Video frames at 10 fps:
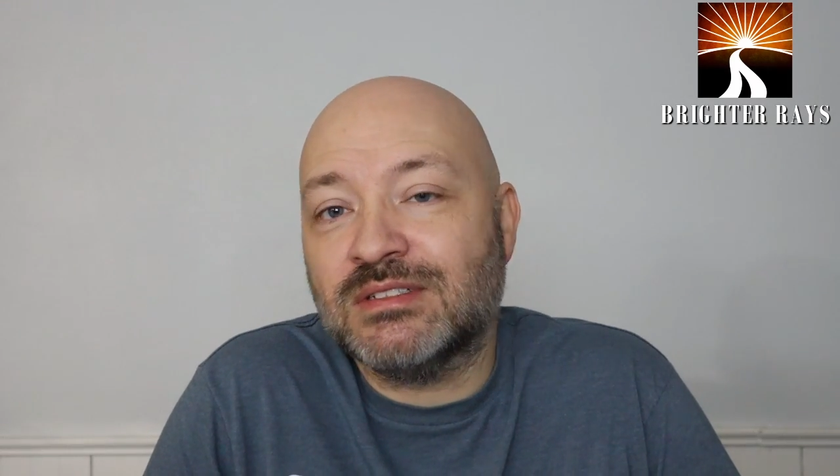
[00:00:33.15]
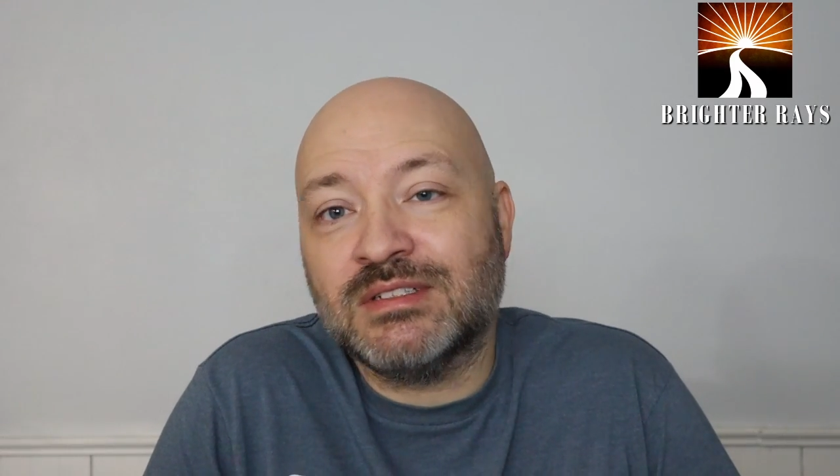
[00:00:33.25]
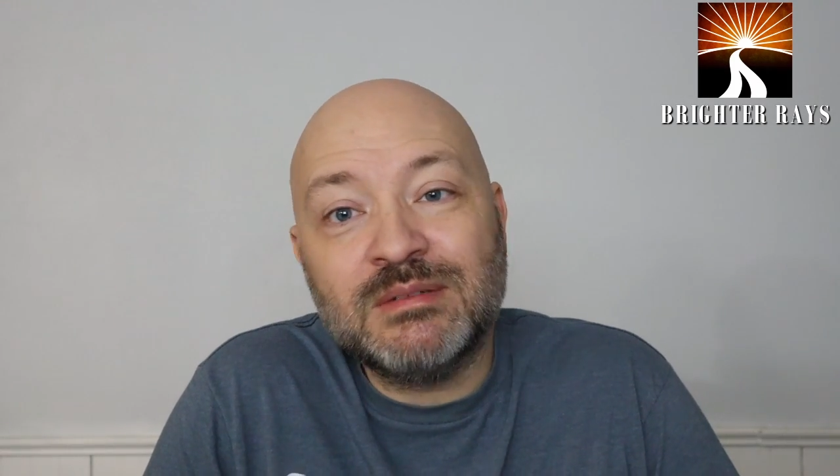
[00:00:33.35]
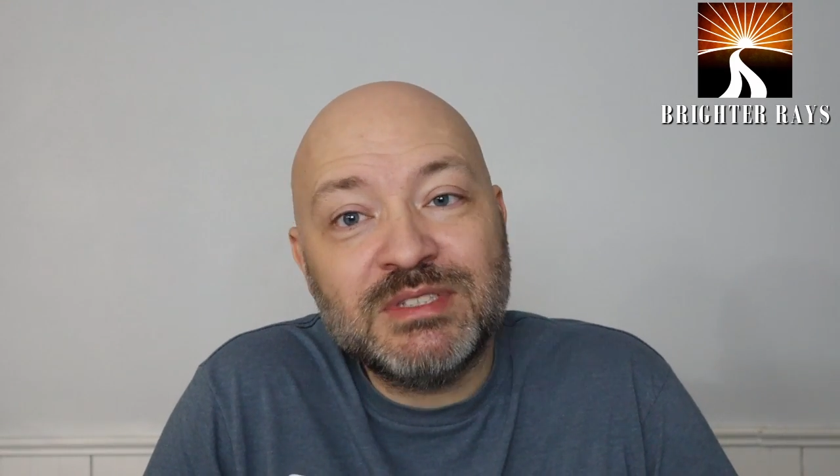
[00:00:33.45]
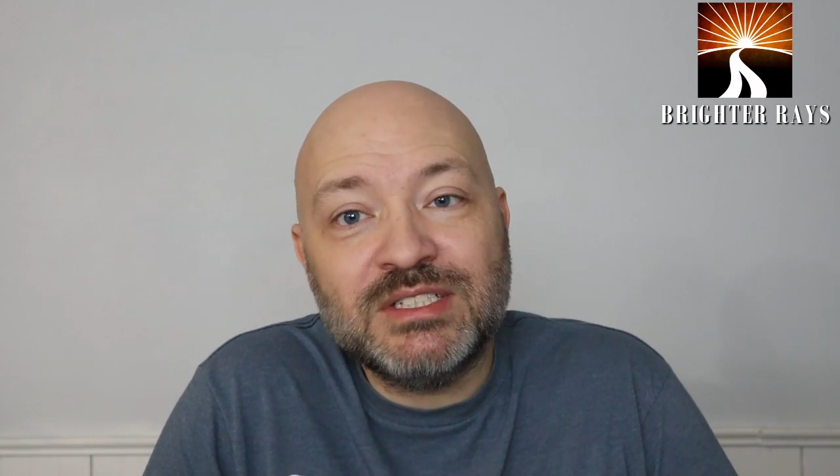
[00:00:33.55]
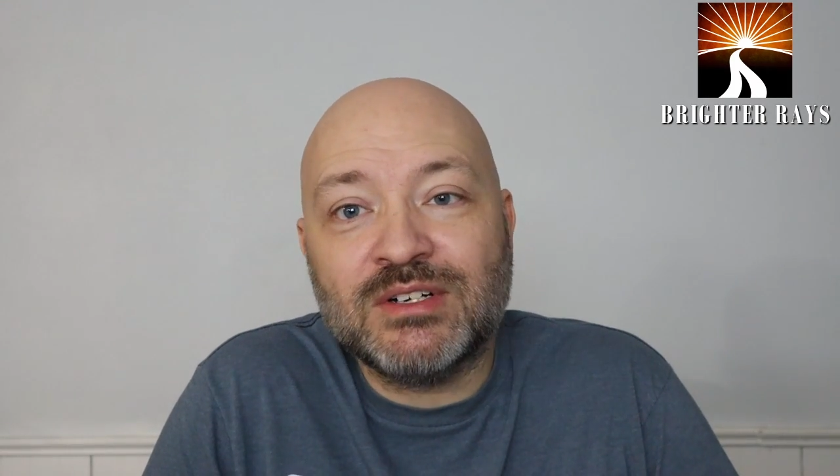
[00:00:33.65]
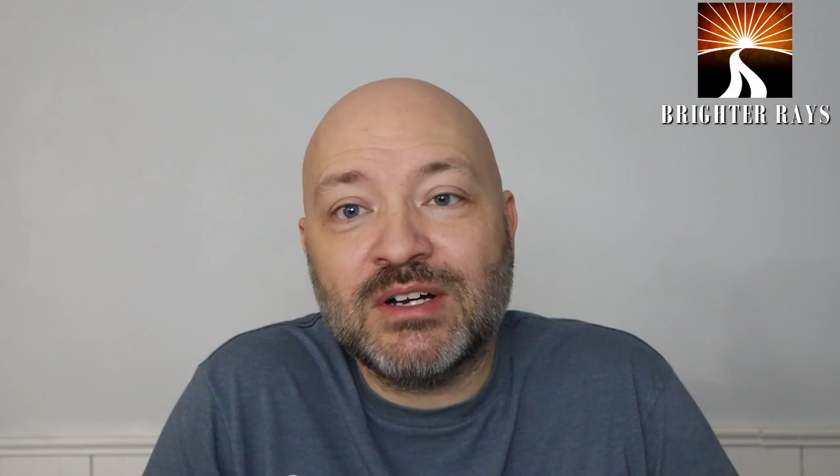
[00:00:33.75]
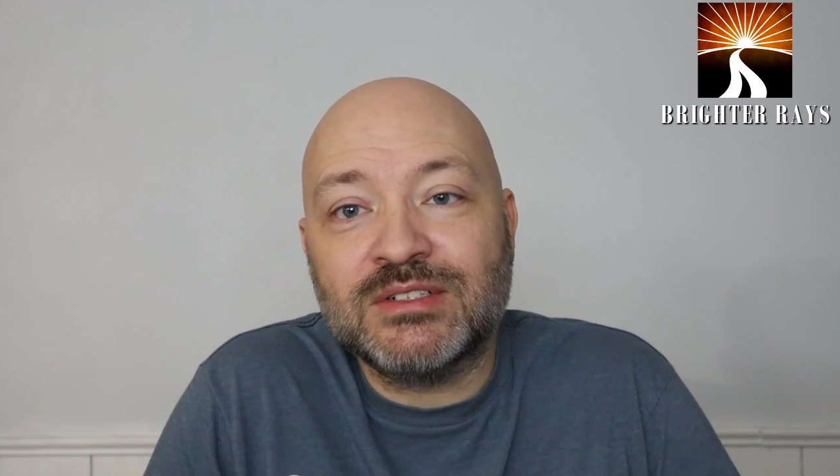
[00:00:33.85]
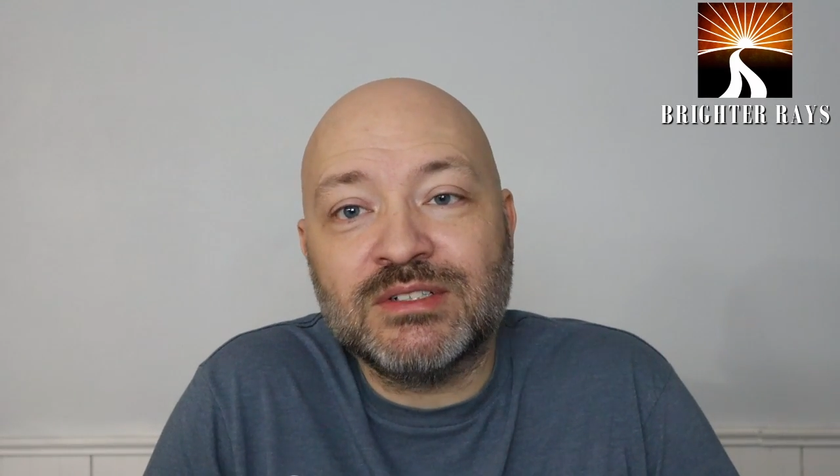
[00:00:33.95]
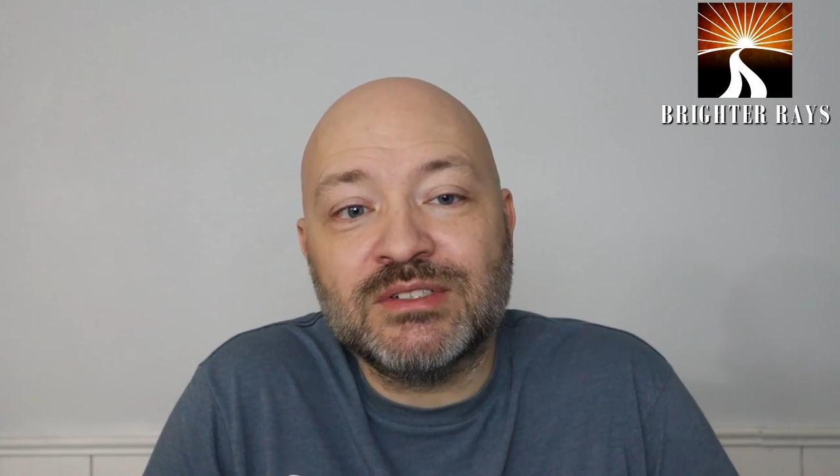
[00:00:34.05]
they're empty
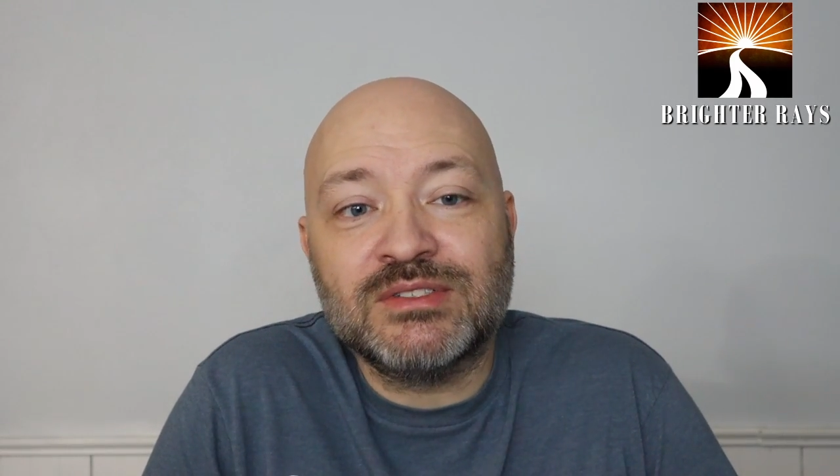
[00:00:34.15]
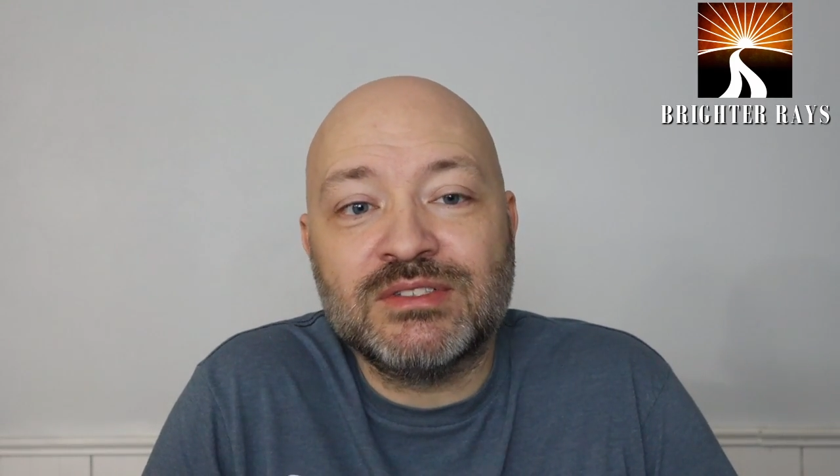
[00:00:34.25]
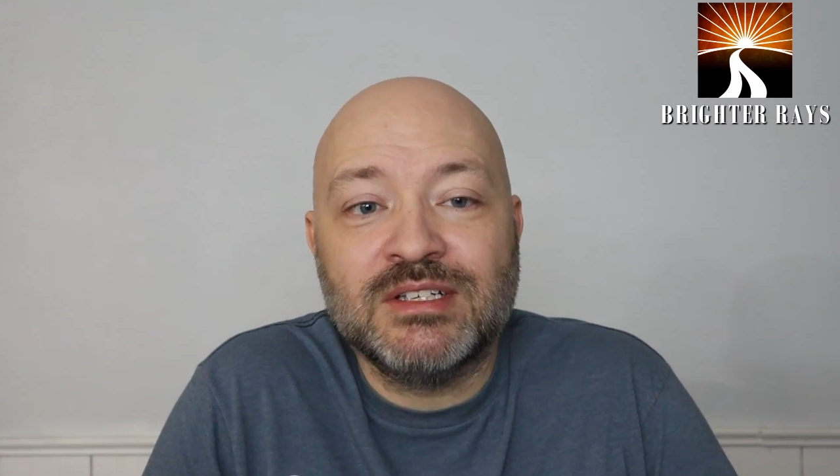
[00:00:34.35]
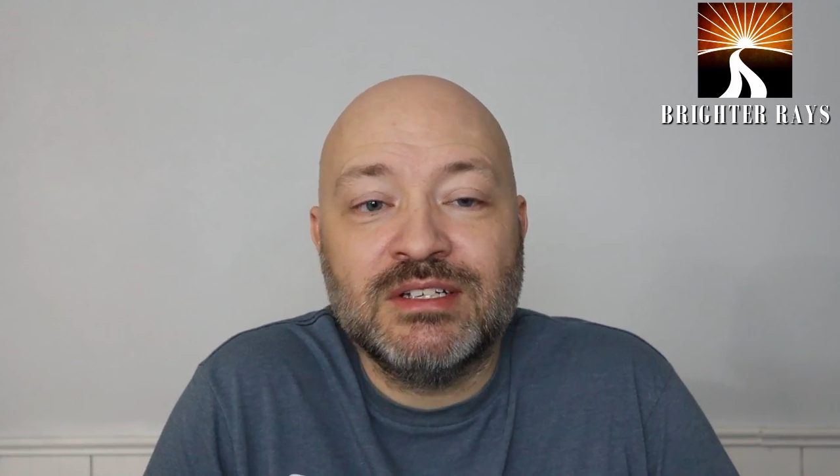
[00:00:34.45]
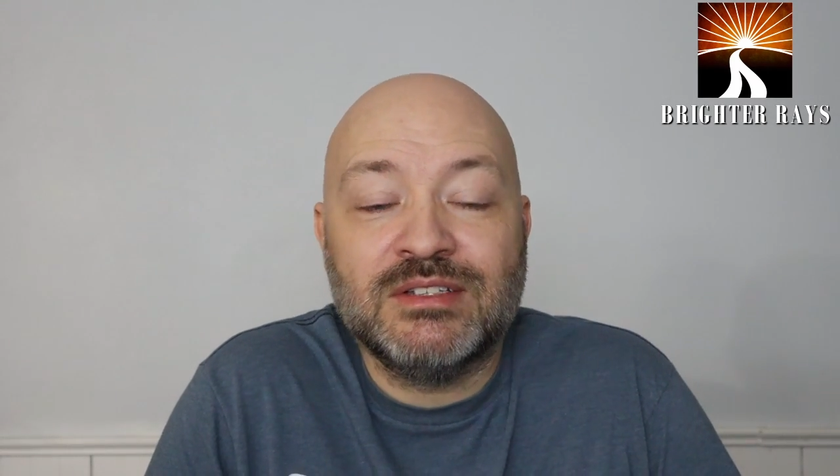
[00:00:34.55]
talkers,